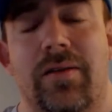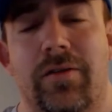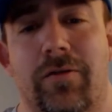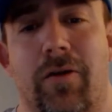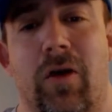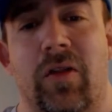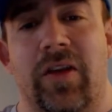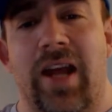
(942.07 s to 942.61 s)

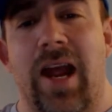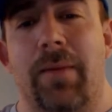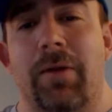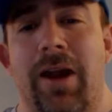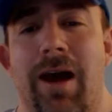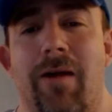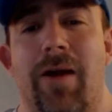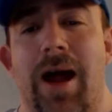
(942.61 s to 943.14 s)
Duval the Gamer.
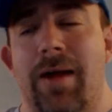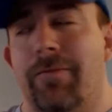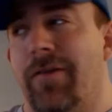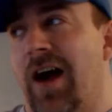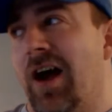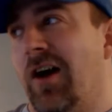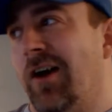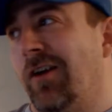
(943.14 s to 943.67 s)
Now I
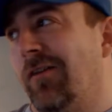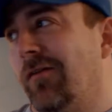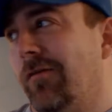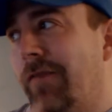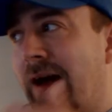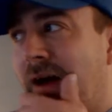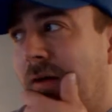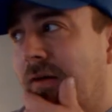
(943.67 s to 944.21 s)

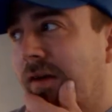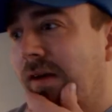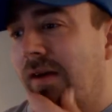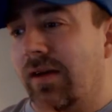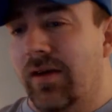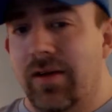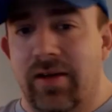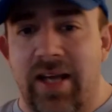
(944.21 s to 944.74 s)
found
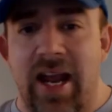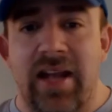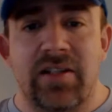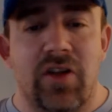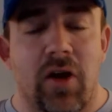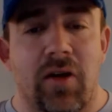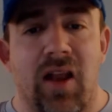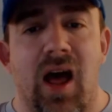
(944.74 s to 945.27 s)
Case
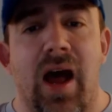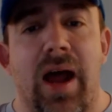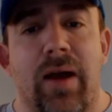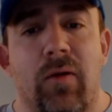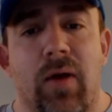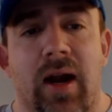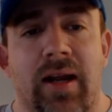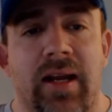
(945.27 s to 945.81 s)

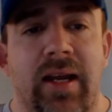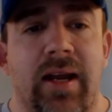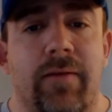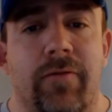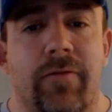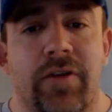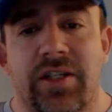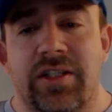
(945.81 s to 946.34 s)
online where I can get
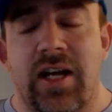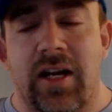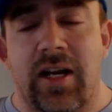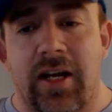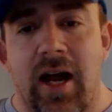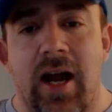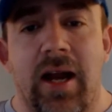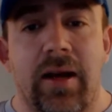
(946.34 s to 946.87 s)
it for
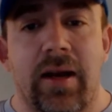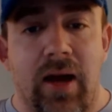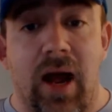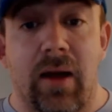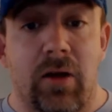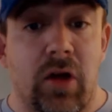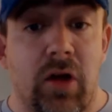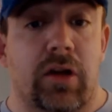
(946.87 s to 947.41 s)
$6.99, and
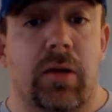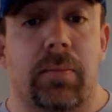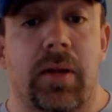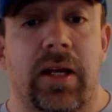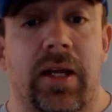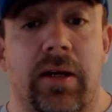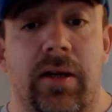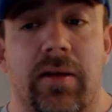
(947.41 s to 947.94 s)
I could have
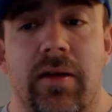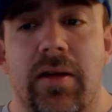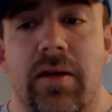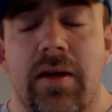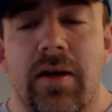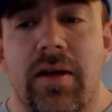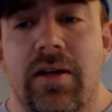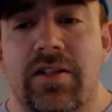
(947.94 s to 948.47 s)
completed it.
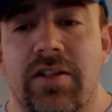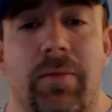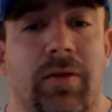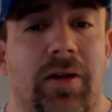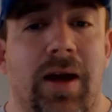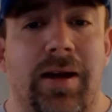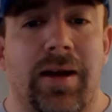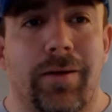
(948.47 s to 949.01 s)
Same with
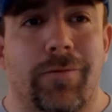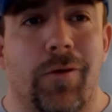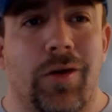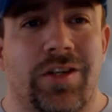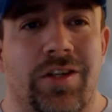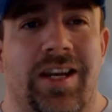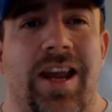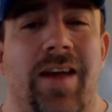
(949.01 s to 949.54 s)
Lightning
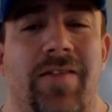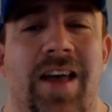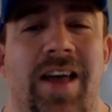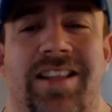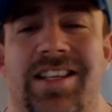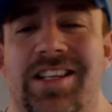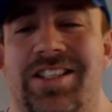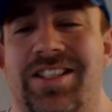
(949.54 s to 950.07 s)
Force. I gave
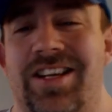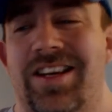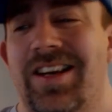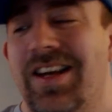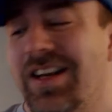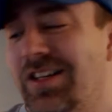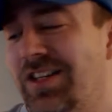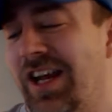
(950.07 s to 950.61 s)
that to
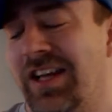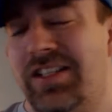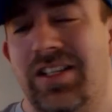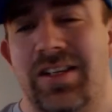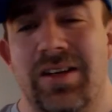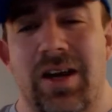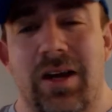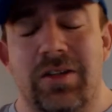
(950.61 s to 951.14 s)

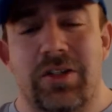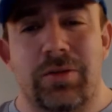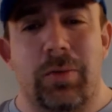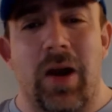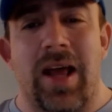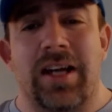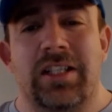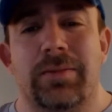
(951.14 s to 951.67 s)
Jason
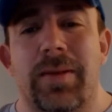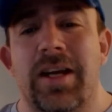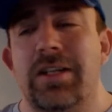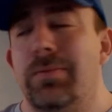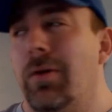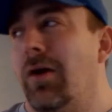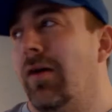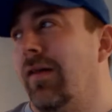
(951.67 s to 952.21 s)
Sporadic
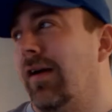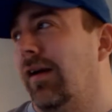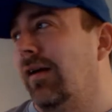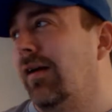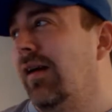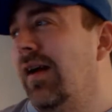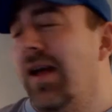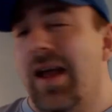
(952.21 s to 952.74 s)
Spacebar there,
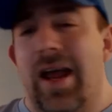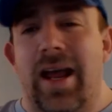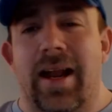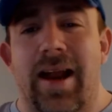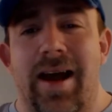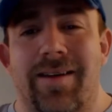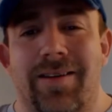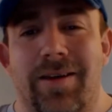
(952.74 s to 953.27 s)
and
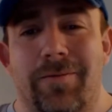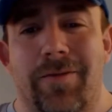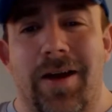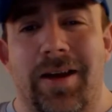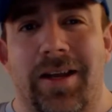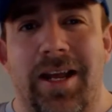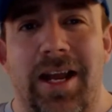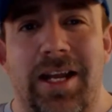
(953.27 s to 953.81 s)
Al can
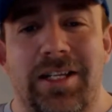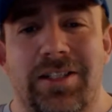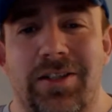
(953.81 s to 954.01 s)
find a case.